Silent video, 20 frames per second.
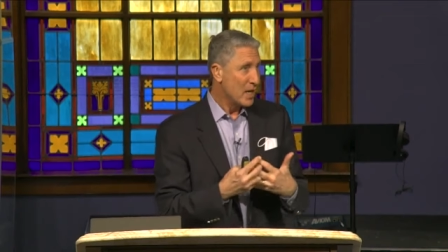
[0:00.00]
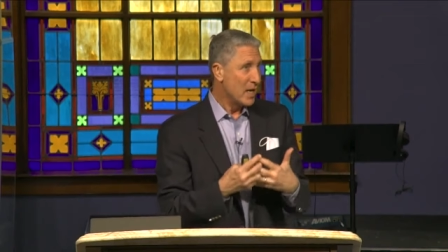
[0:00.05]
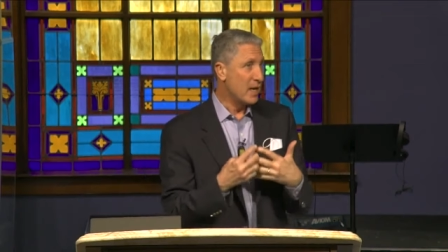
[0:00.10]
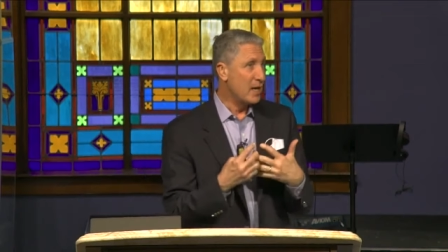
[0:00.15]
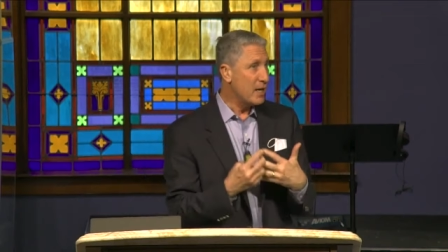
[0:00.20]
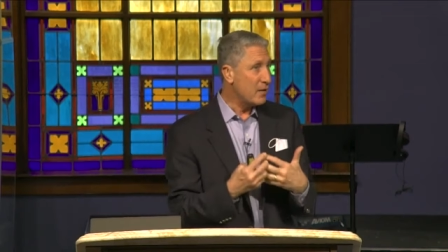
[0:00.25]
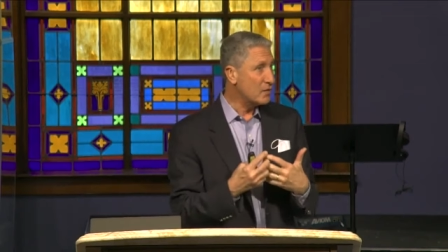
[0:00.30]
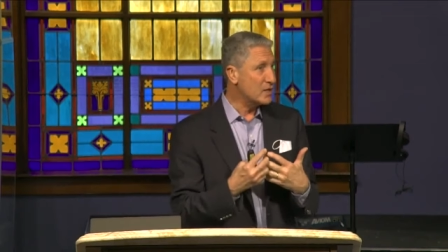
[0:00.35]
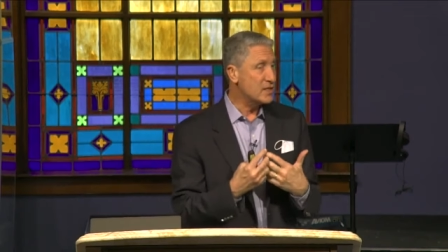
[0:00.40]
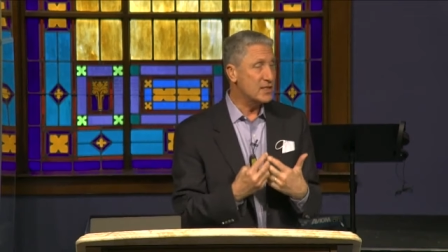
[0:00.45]

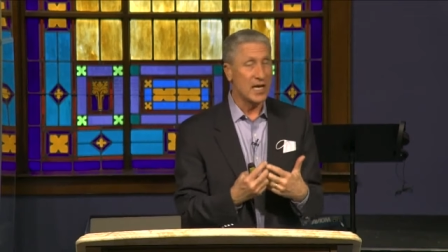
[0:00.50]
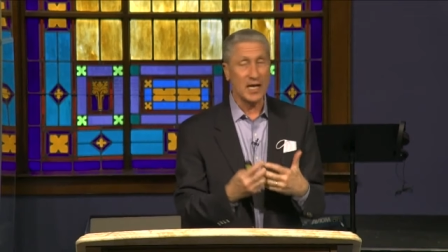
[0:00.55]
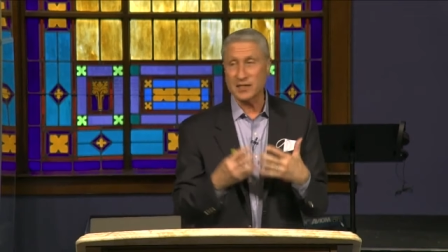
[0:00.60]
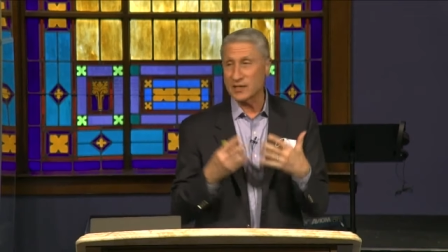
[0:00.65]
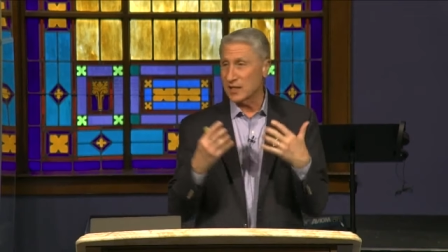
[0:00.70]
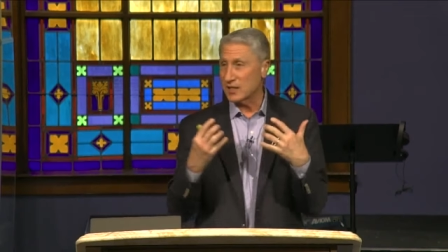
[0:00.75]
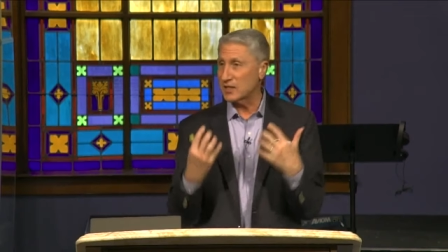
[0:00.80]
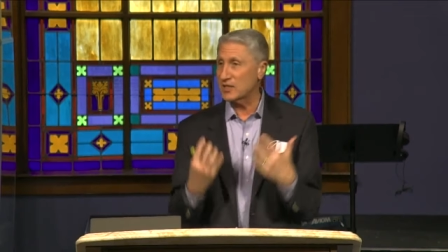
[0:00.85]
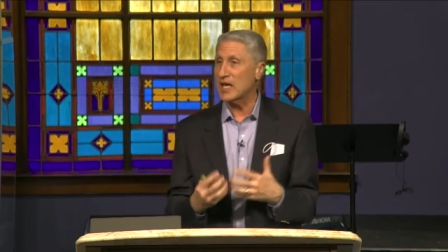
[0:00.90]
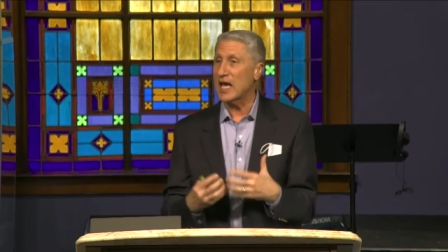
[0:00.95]
And it even
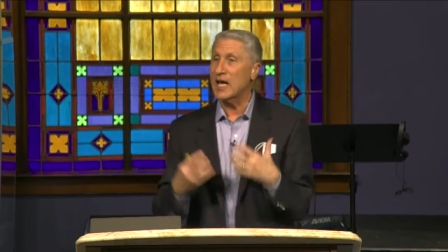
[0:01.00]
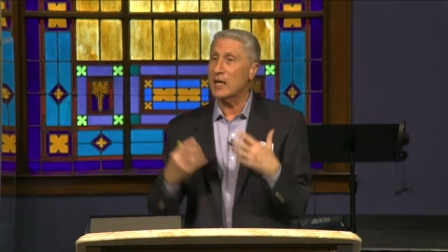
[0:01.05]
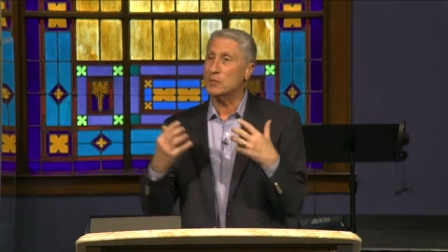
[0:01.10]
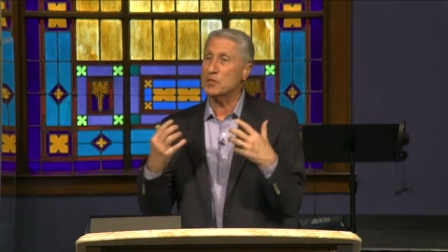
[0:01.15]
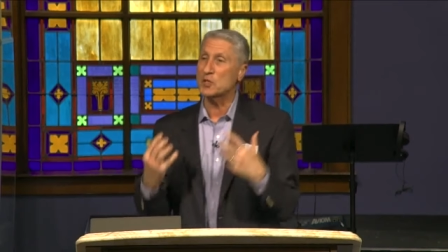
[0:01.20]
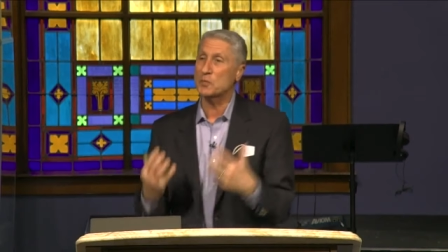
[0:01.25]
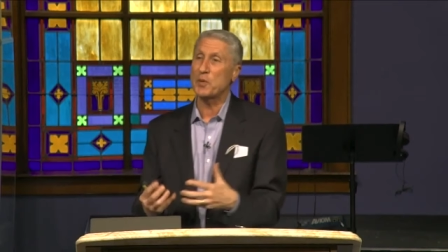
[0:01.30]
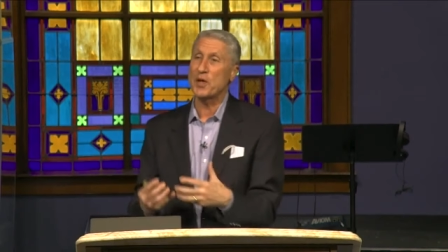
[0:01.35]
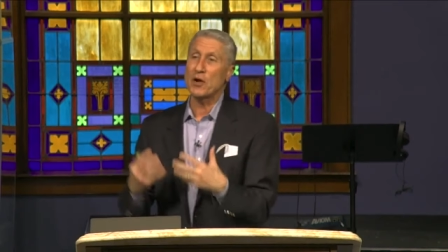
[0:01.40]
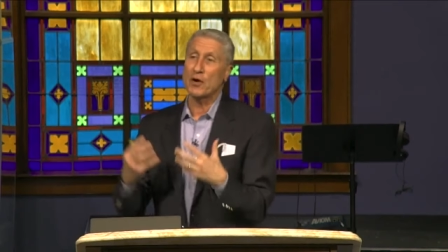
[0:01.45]
says the same
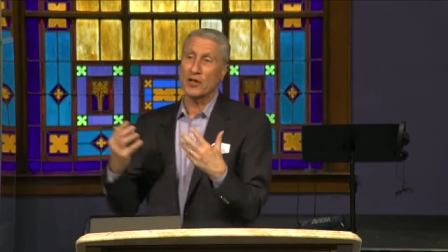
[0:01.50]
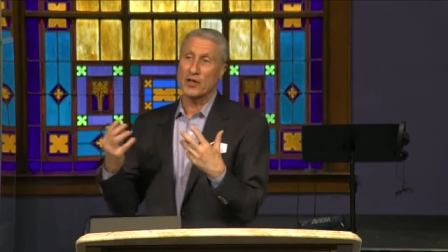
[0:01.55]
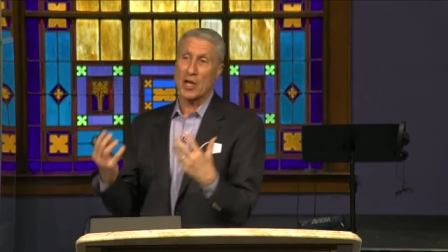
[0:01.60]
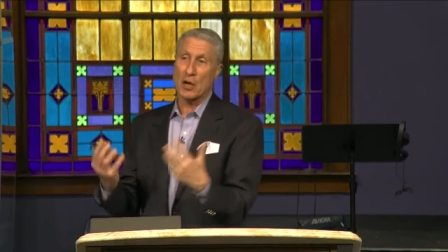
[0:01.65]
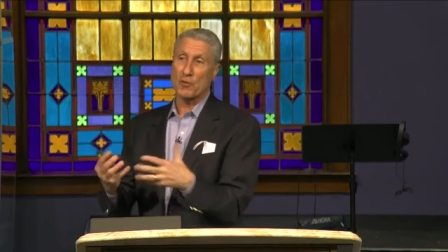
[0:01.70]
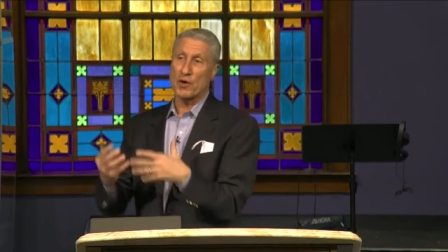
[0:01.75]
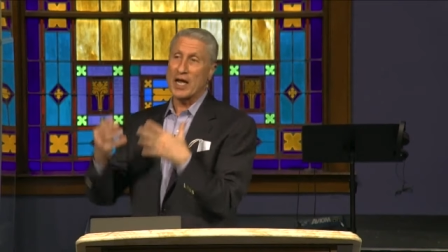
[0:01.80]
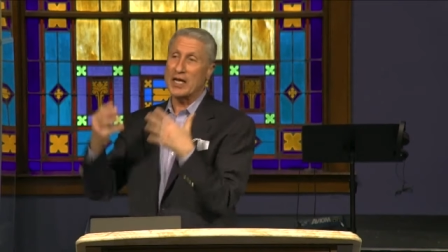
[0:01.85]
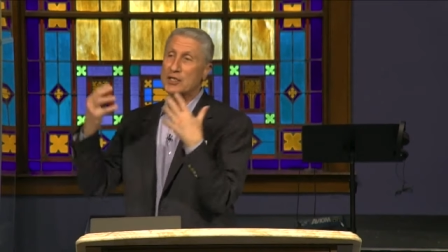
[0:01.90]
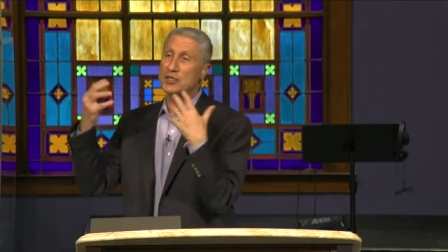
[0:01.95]
Spirit
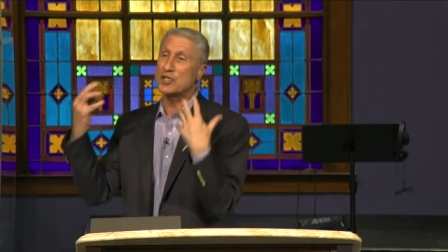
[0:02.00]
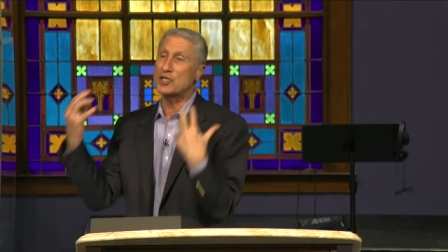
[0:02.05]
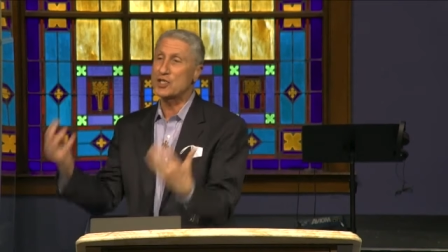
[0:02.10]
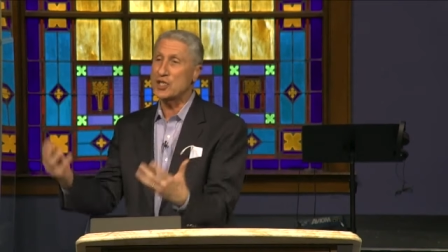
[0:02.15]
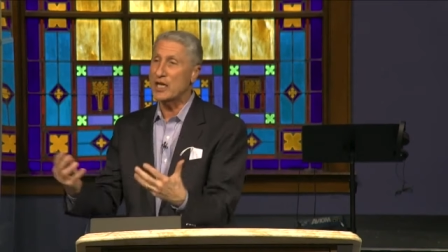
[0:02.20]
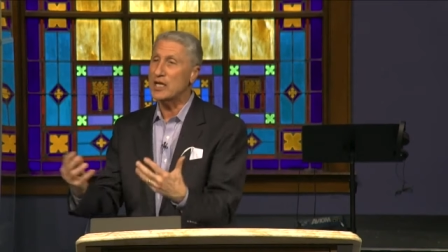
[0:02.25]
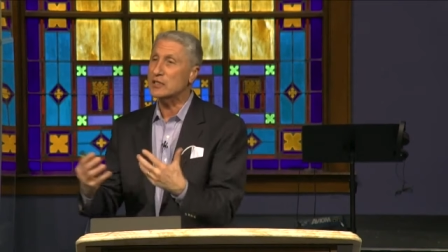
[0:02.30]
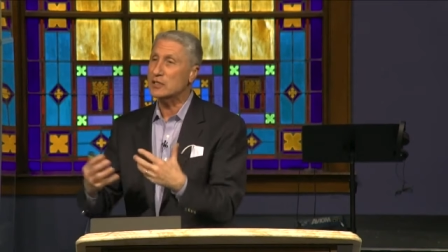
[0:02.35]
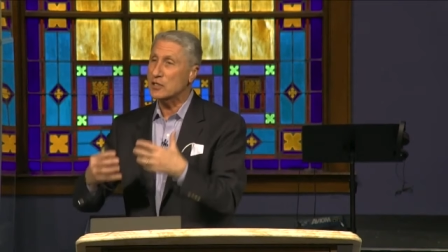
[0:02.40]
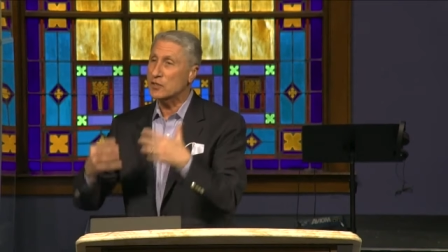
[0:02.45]
that raised
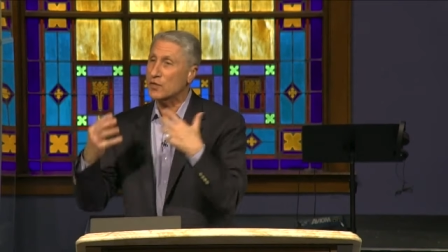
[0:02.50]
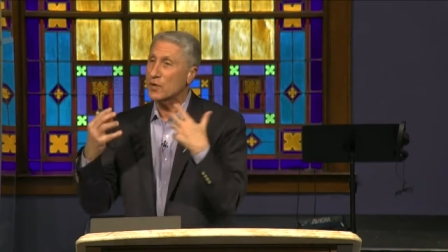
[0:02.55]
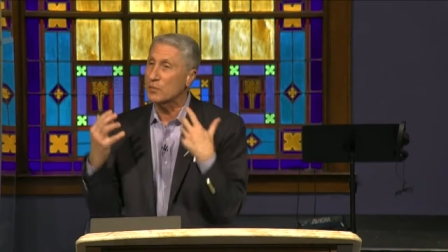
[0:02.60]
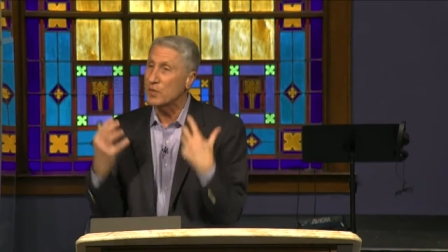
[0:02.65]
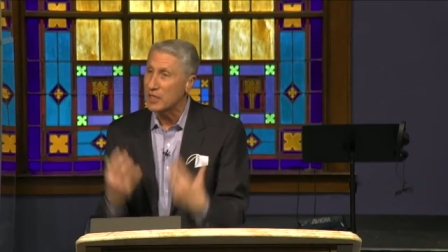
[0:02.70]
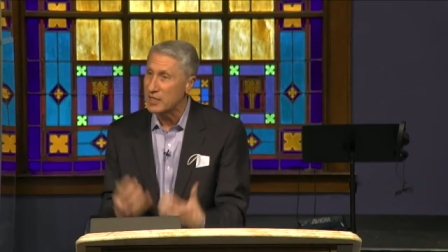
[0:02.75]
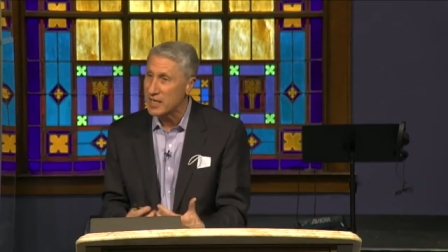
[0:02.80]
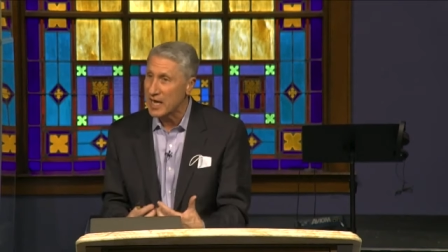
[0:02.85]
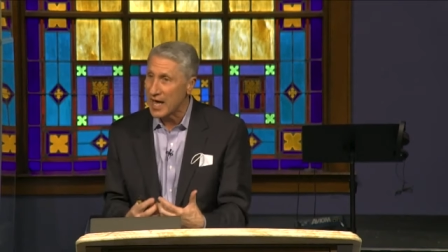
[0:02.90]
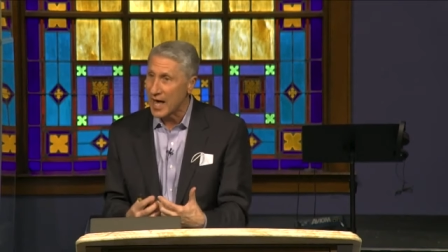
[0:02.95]
Jesus from
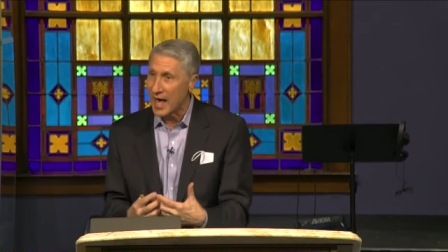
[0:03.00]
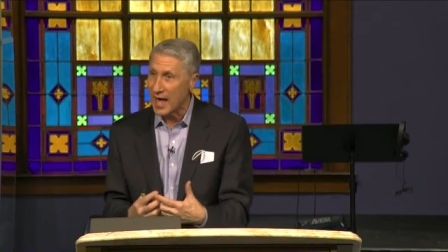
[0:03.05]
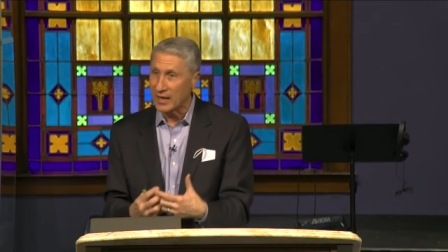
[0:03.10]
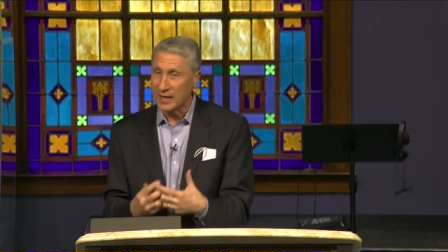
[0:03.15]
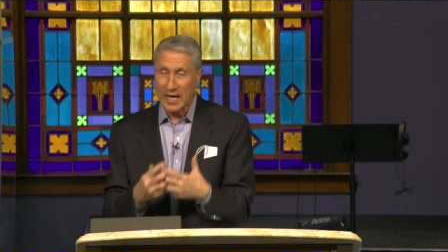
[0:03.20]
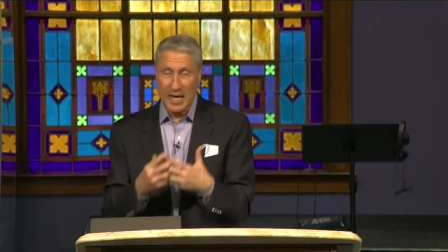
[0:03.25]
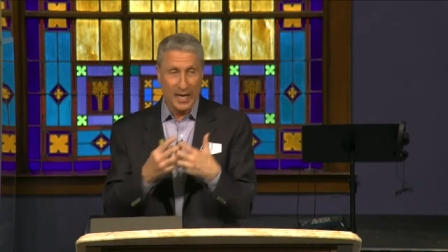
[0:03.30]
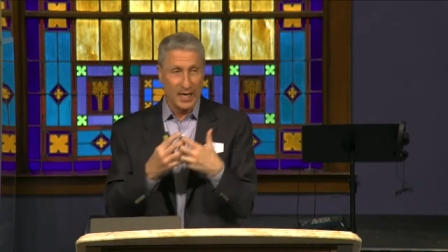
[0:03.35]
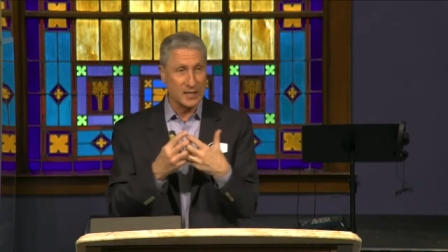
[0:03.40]
the dead